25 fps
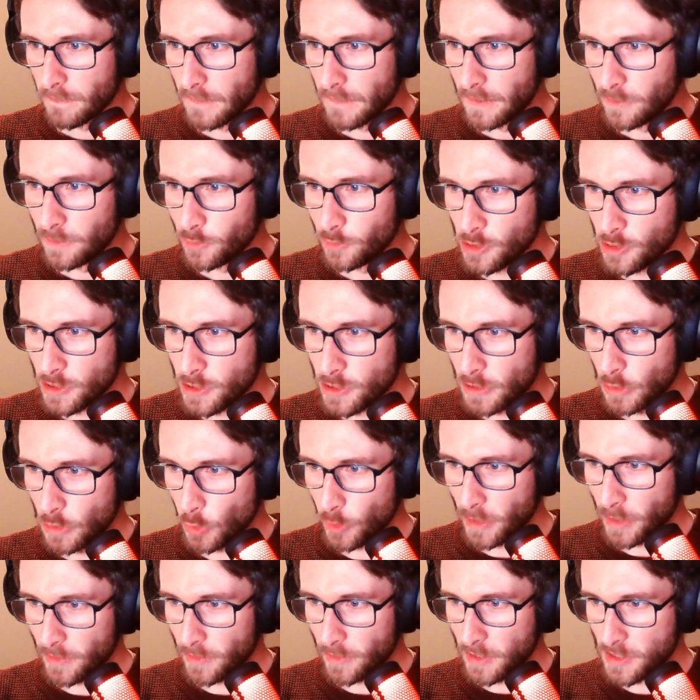Just look
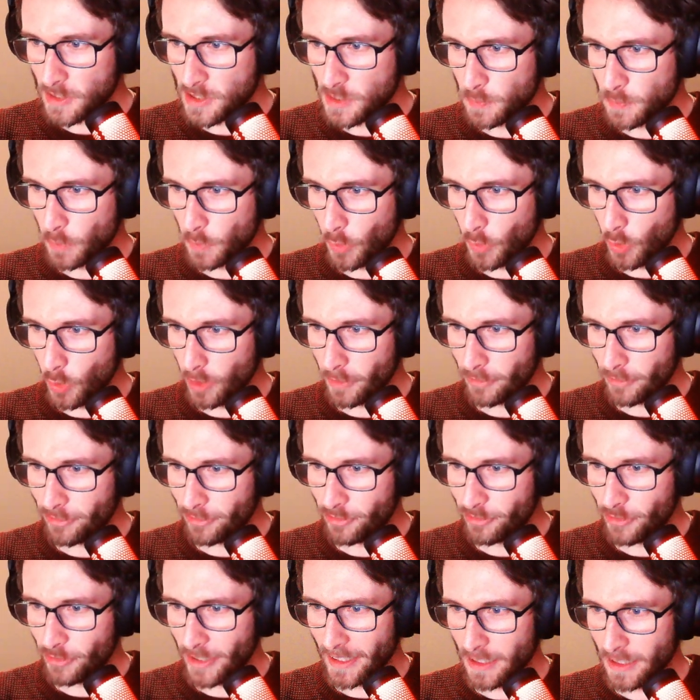at his small,
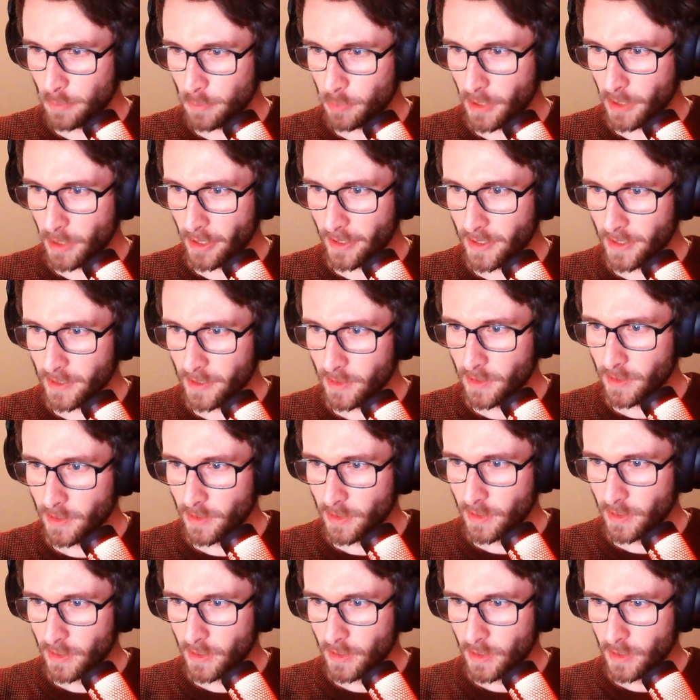frail body.
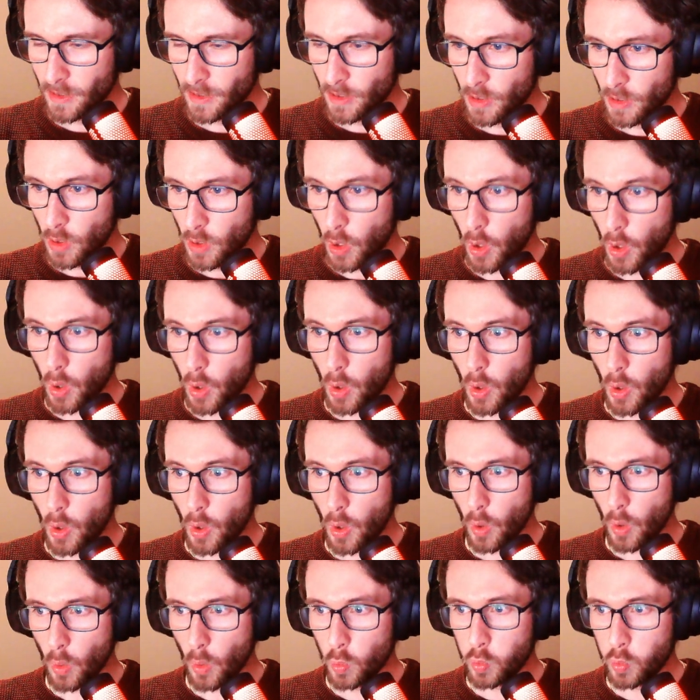
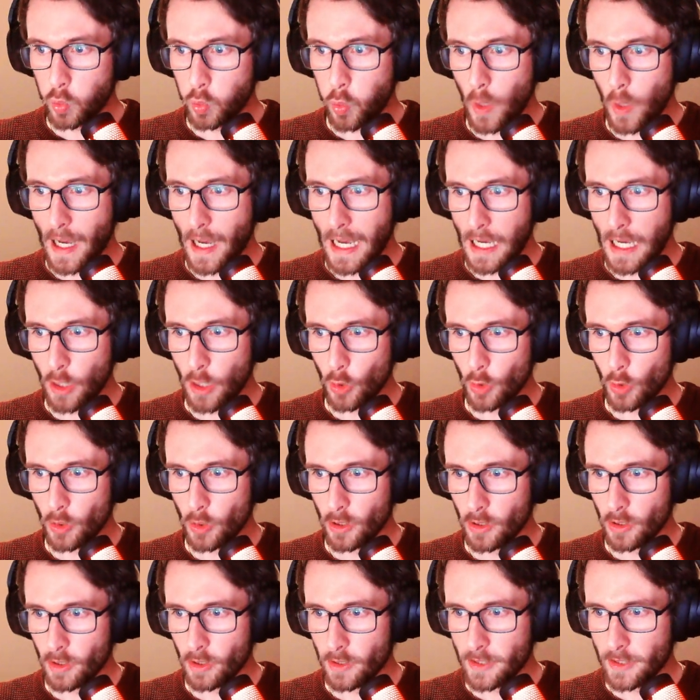Wow!
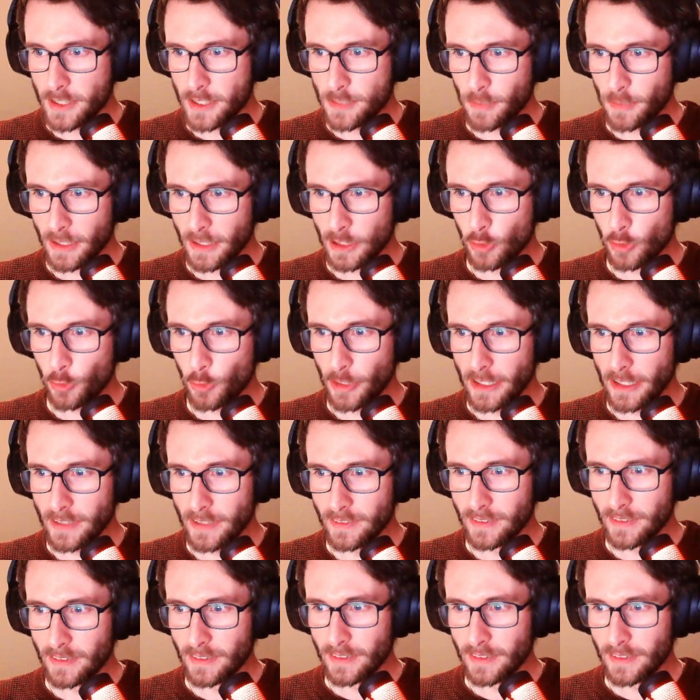It's my queen,